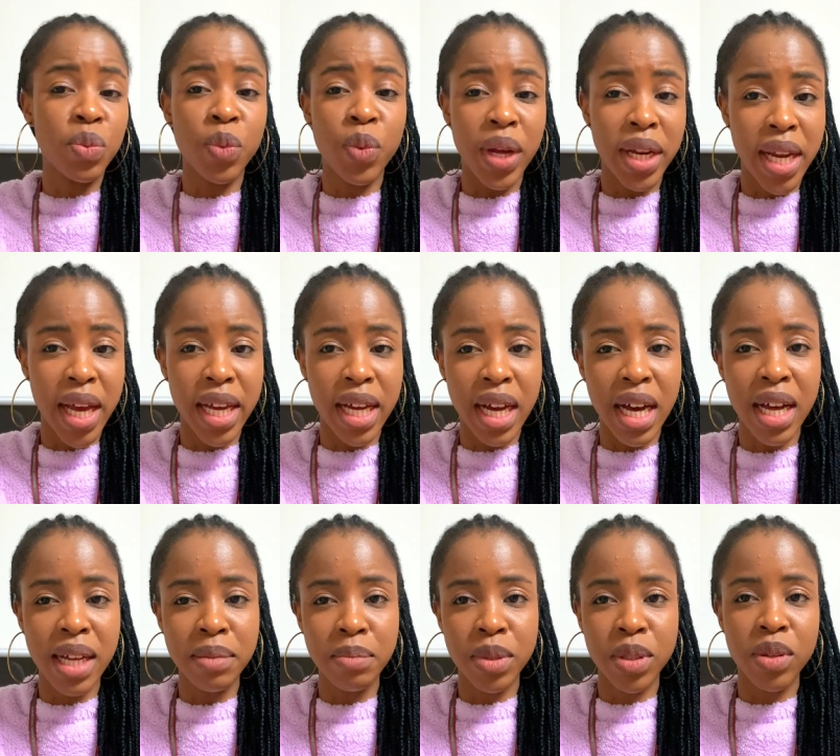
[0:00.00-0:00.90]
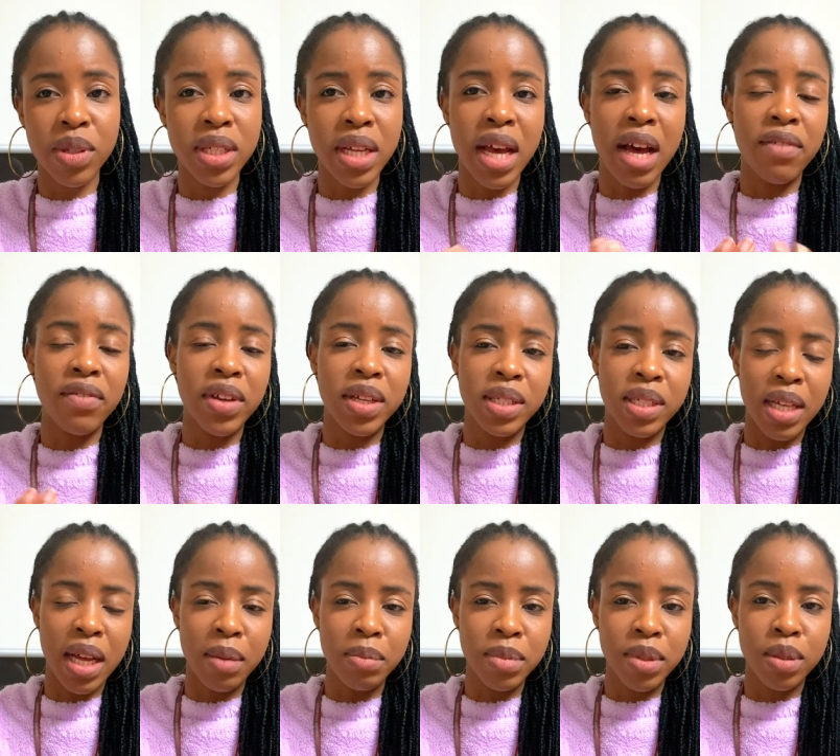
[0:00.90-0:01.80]
when I can because I have
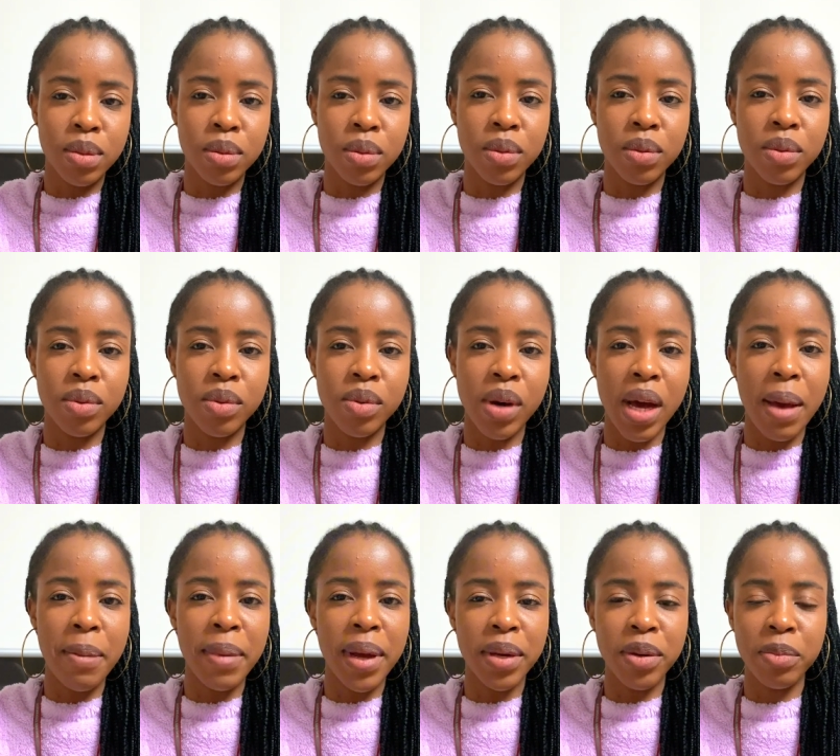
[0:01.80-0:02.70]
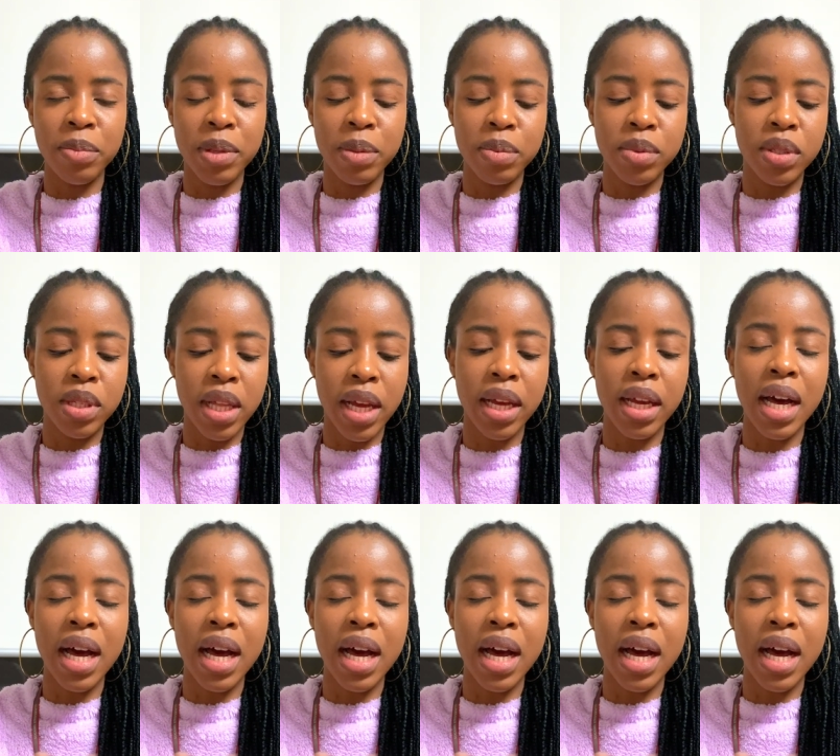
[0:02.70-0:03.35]
exams, so I might not be able to